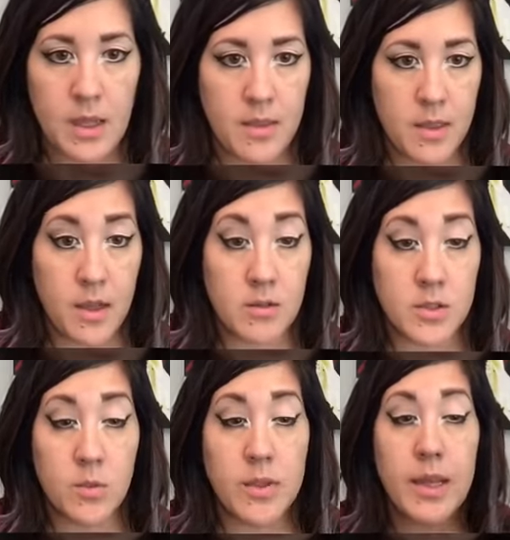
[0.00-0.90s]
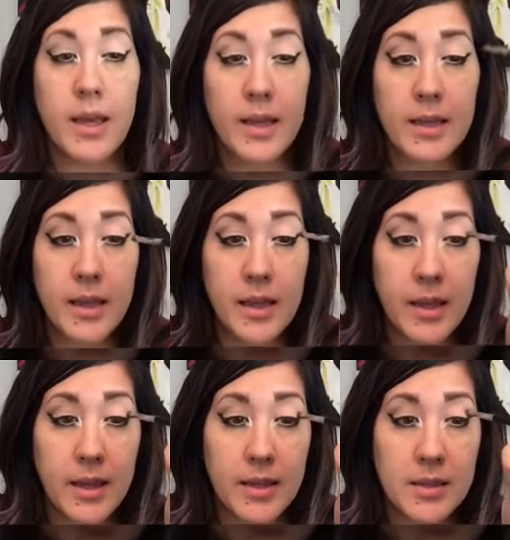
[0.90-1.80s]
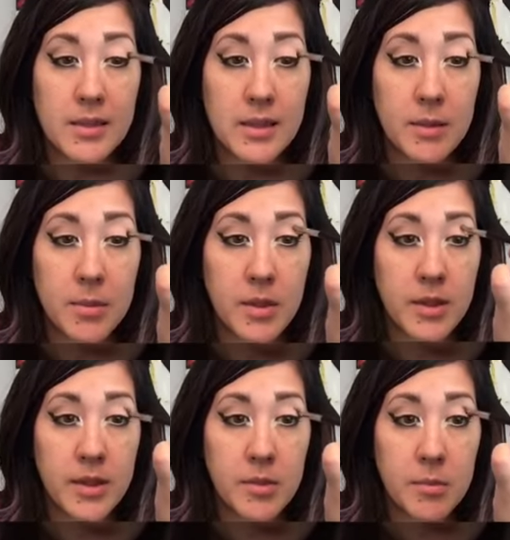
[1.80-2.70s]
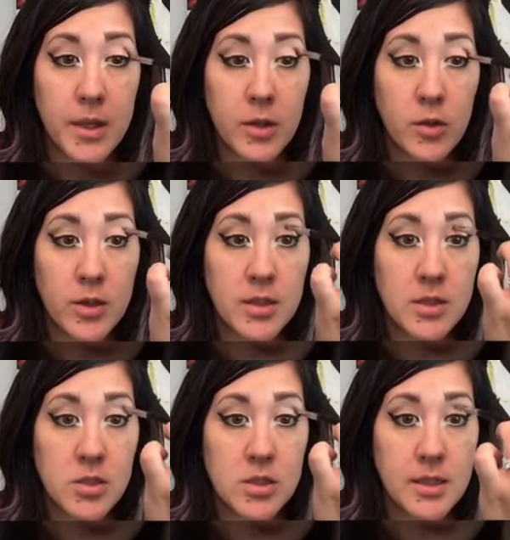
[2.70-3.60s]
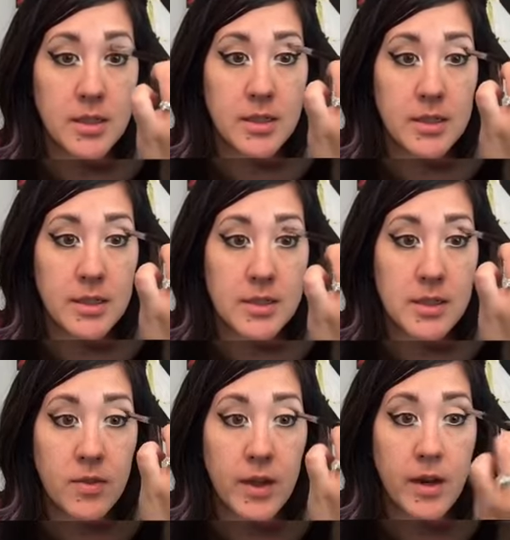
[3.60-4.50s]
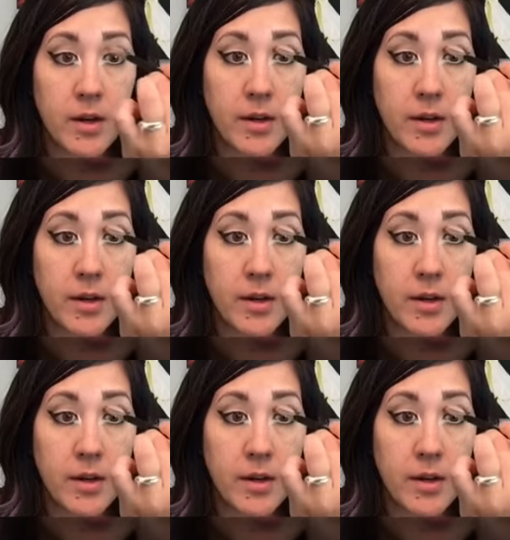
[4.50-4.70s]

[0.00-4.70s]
And then I also went ahead and I put it in my crease, just gonna connect it there.